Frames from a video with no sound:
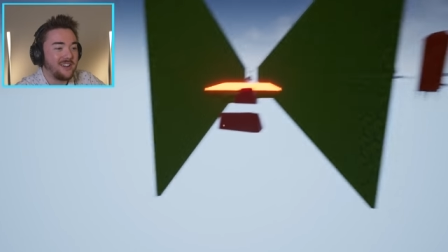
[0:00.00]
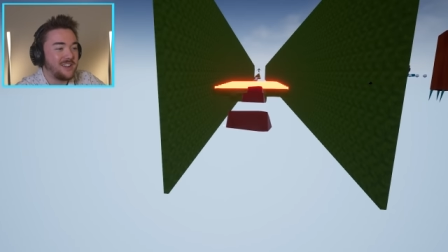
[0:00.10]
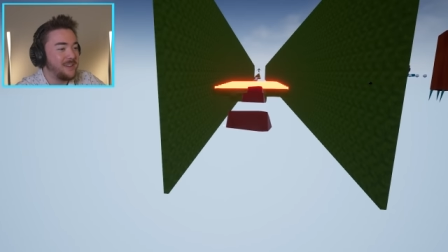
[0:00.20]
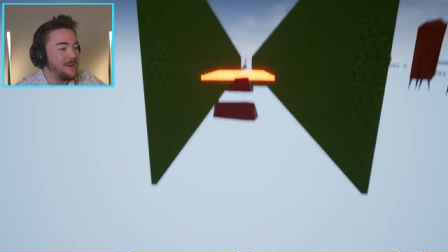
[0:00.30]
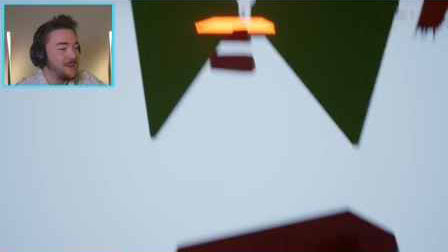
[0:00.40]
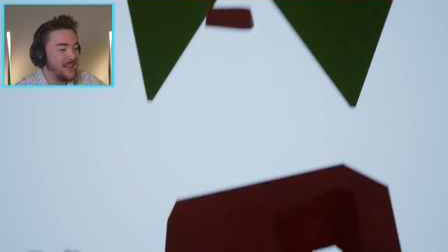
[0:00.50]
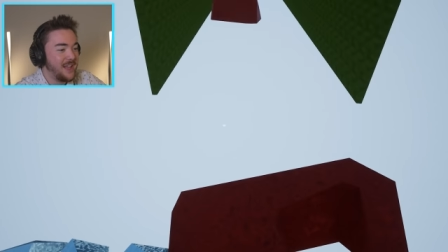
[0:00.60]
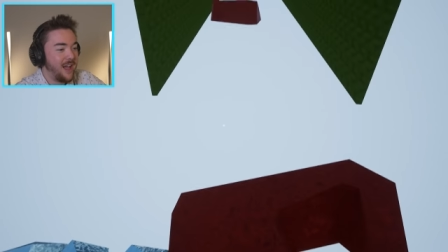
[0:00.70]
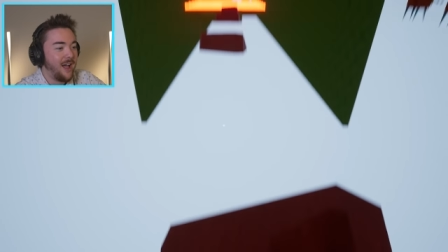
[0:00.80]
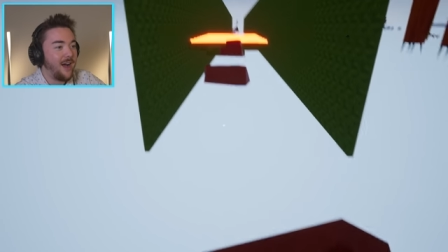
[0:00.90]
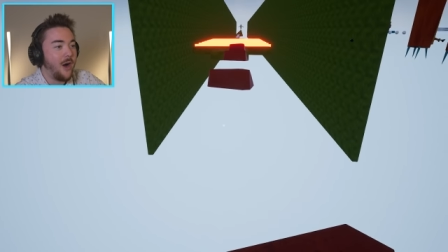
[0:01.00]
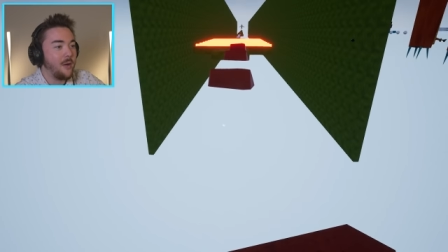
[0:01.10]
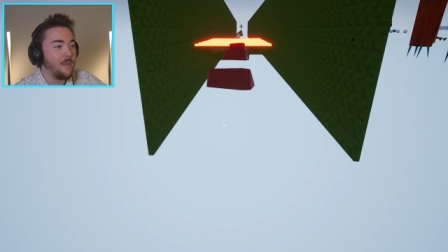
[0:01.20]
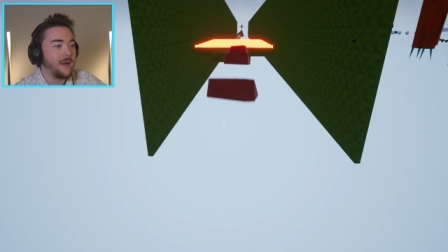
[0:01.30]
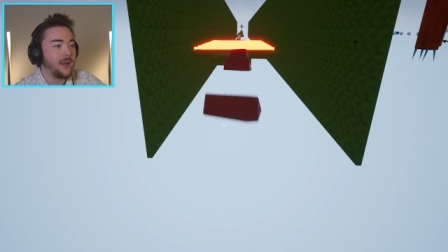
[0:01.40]
dude.
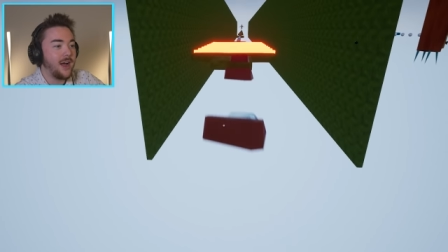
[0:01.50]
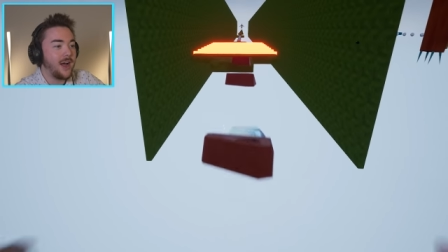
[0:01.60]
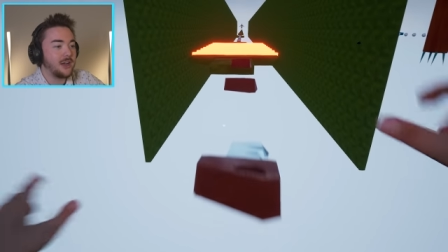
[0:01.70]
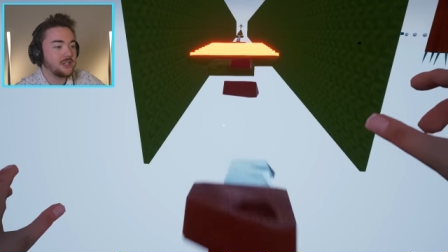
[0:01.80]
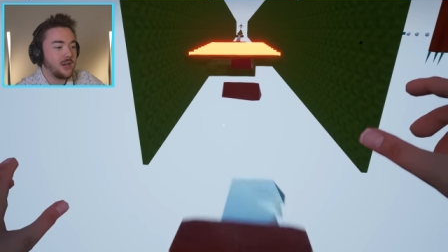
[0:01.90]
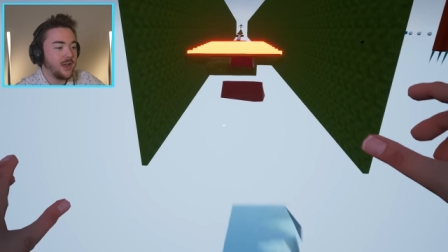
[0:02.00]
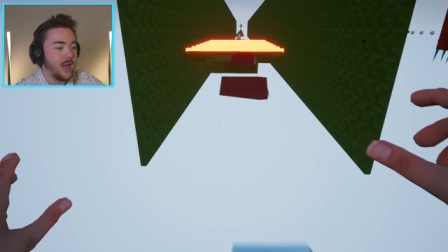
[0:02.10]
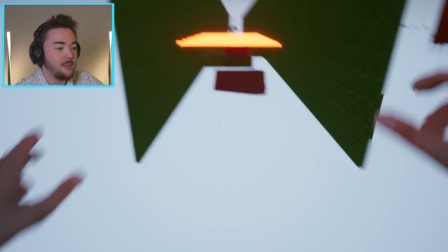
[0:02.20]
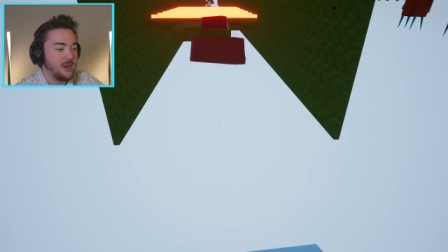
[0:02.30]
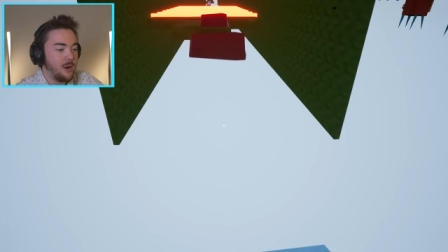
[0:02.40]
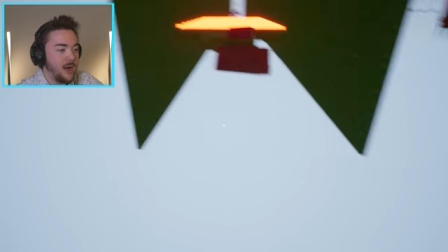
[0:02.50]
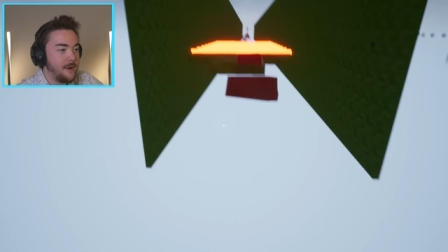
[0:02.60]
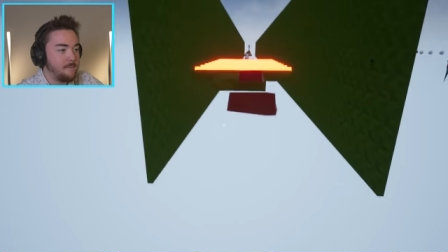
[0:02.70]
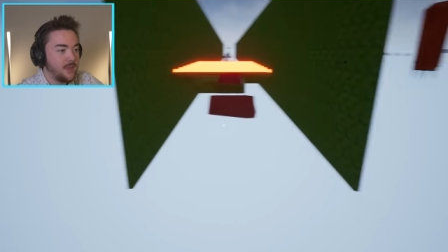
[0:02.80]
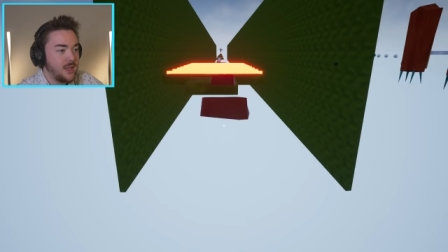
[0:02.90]
Oh my gosh. Okay, but you know
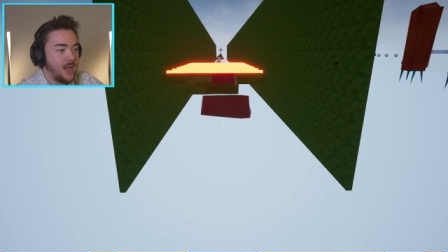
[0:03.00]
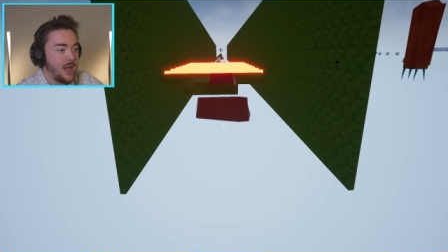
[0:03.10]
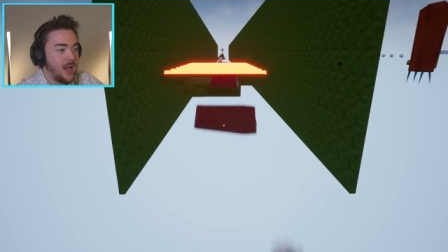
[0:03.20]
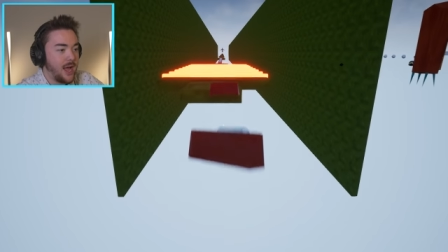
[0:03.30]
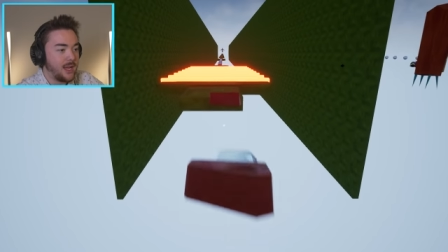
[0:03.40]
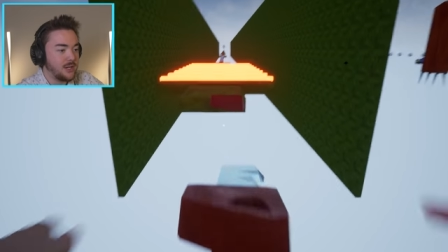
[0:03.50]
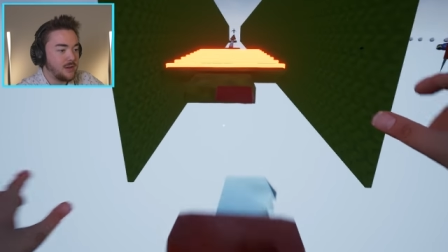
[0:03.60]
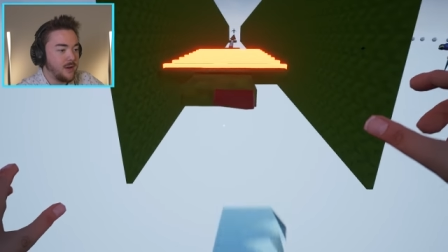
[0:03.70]
what? I can do